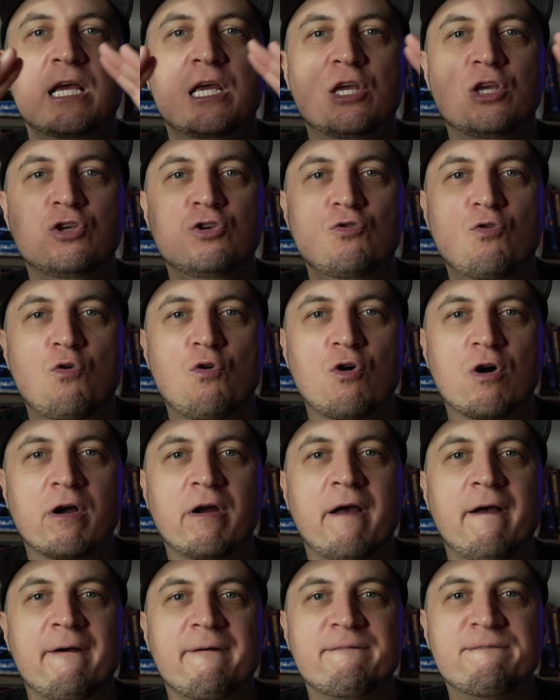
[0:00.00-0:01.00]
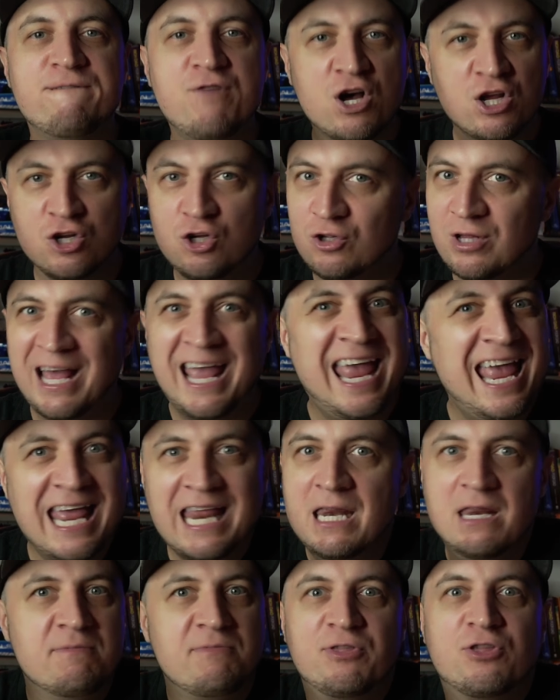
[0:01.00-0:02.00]
your funnel
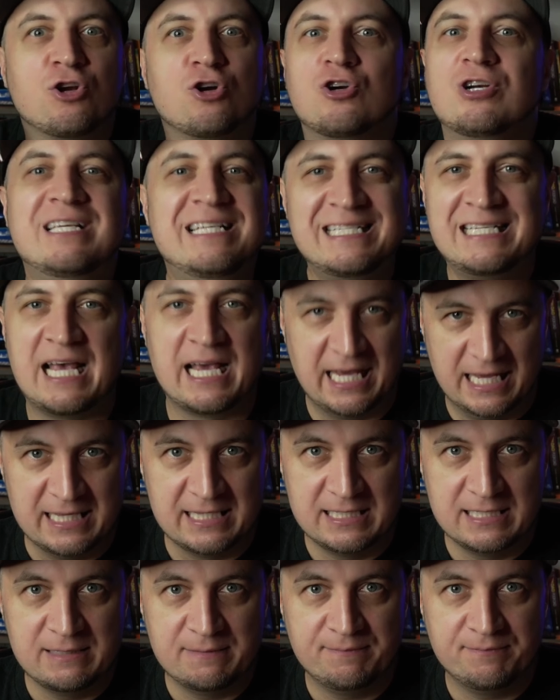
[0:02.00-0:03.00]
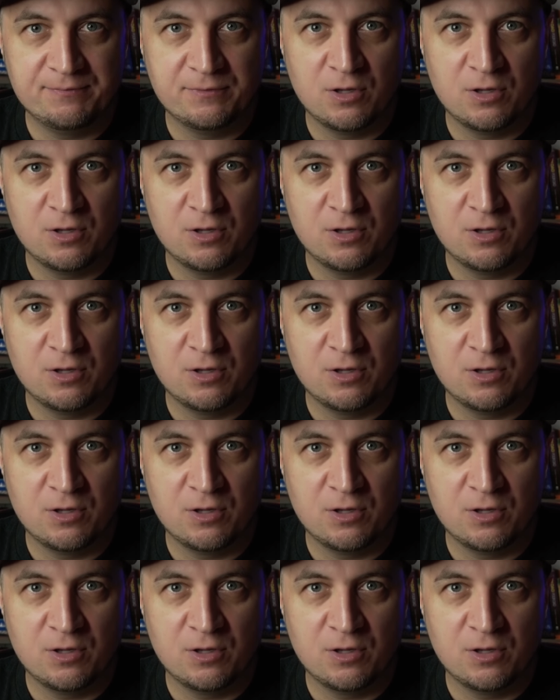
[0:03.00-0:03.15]
in 30 seconds.